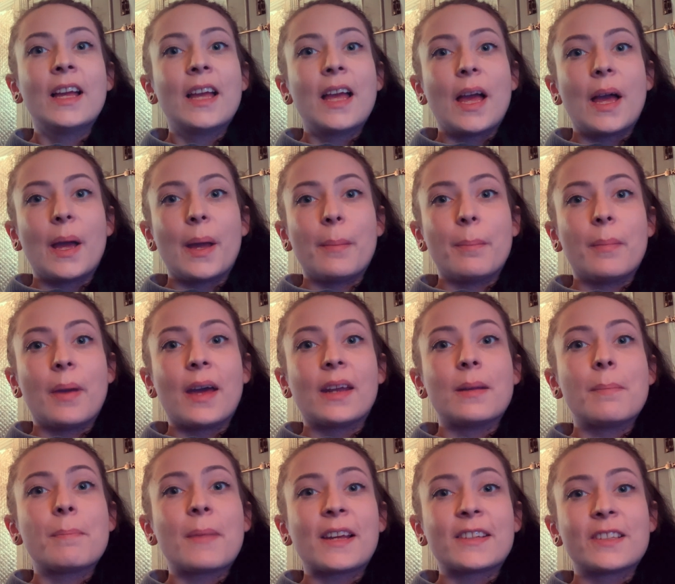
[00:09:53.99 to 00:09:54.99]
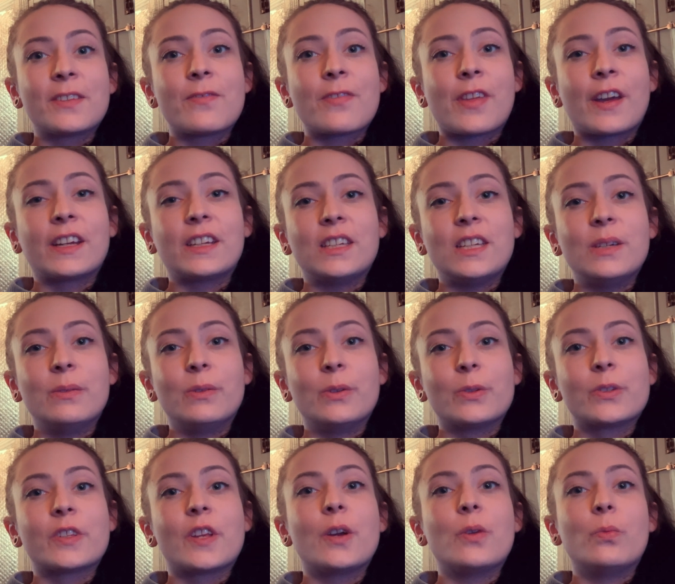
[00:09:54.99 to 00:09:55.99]
And a massive thank you
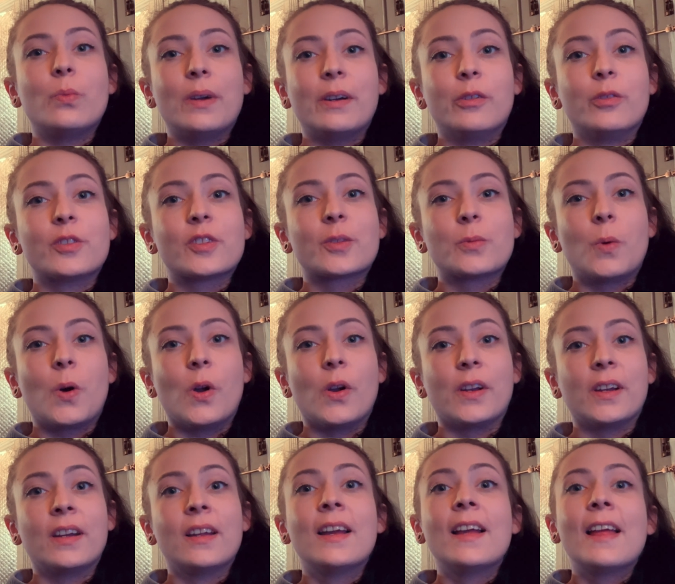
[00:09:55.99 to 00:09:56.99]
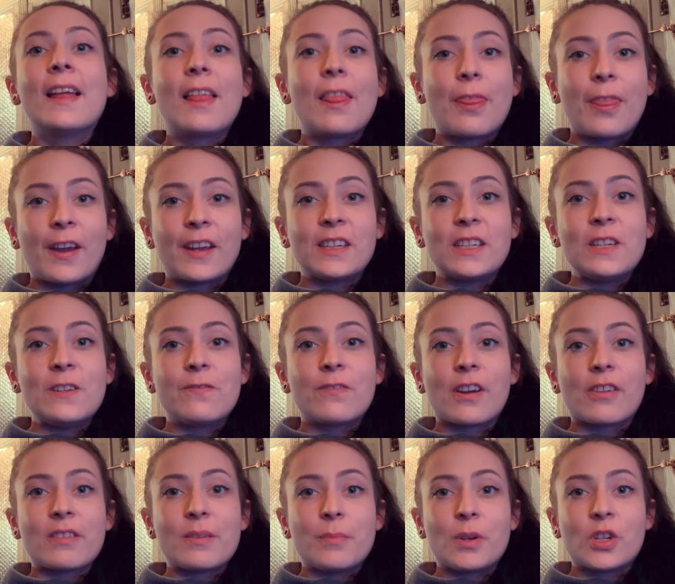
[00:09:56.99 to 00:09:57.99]
also Will Swan. Thank you
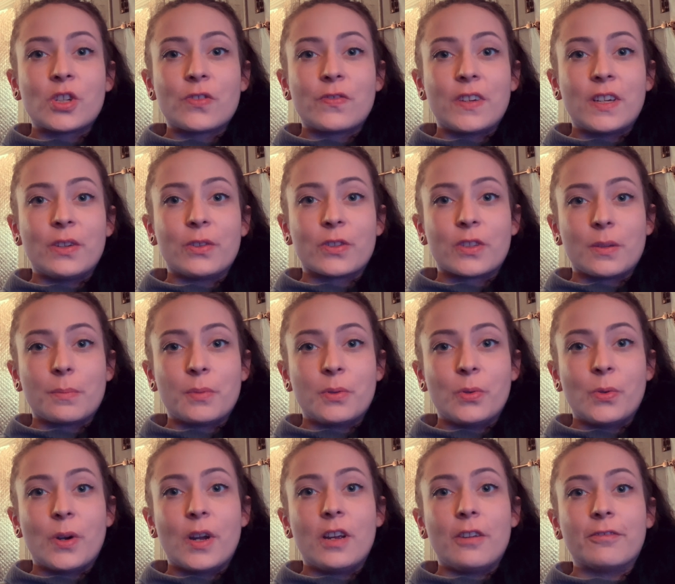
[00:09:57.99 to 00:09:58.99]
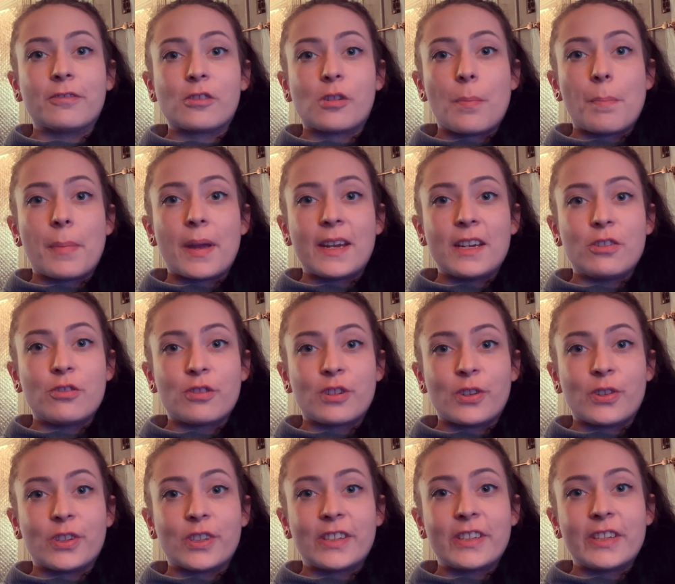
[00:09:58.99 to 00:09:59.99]
very much for your support over on
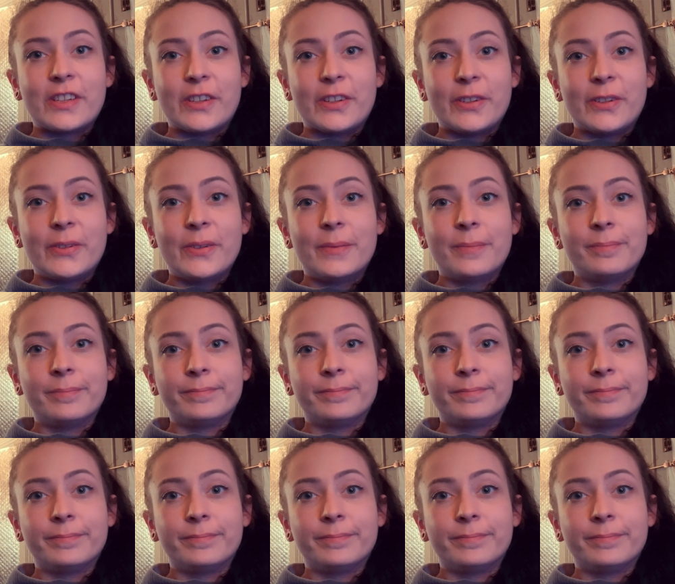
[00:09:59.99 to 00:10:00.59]
Patreon too.